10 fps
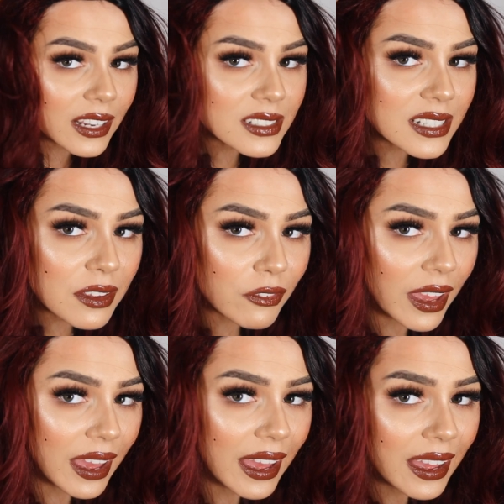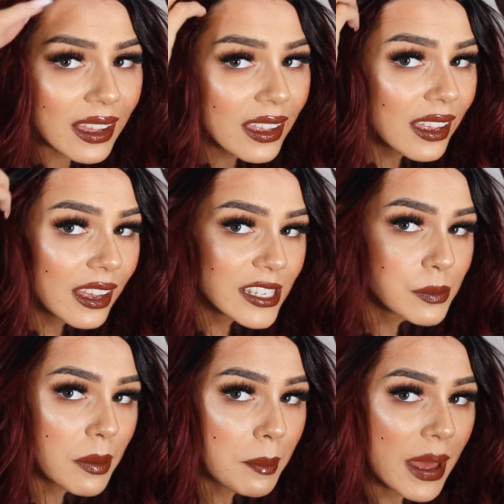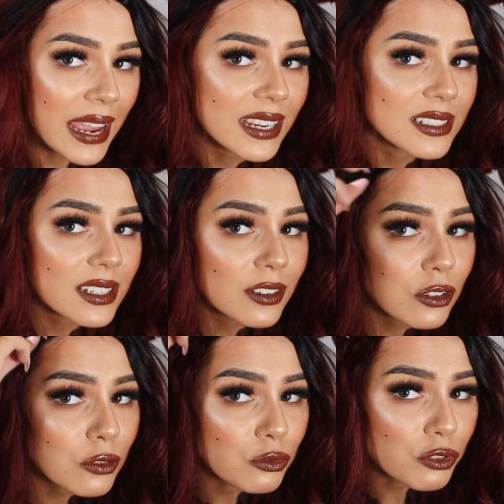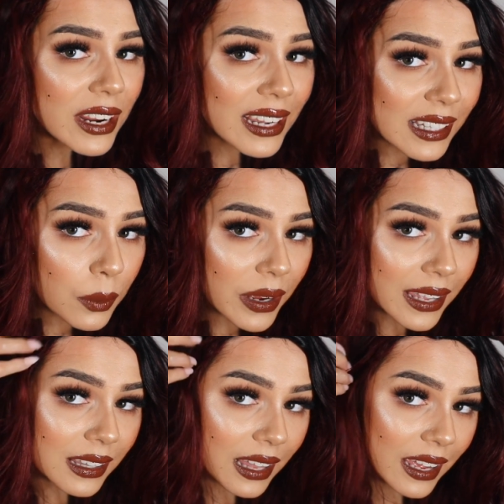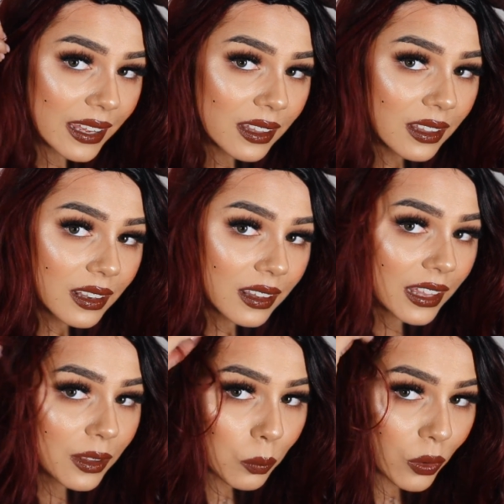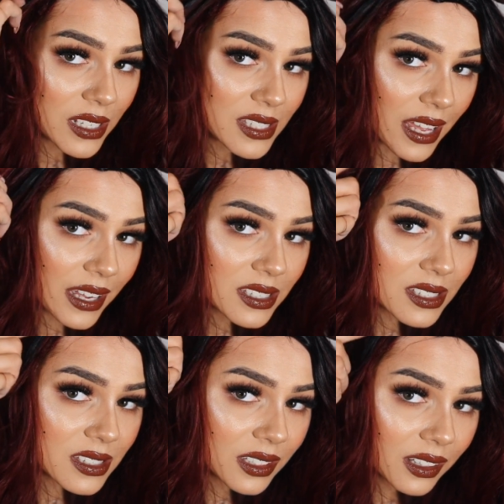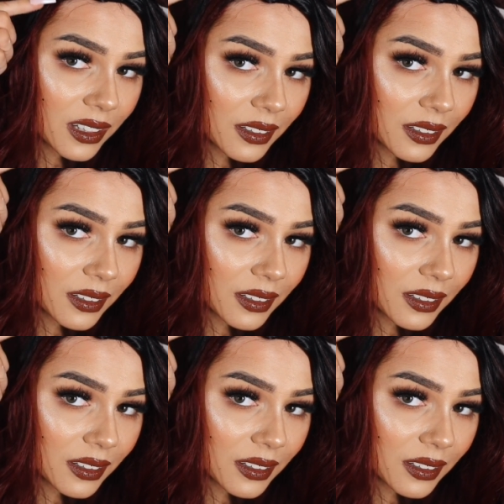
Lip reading: Underneath here, it's been made really weirdly. Like, what is this?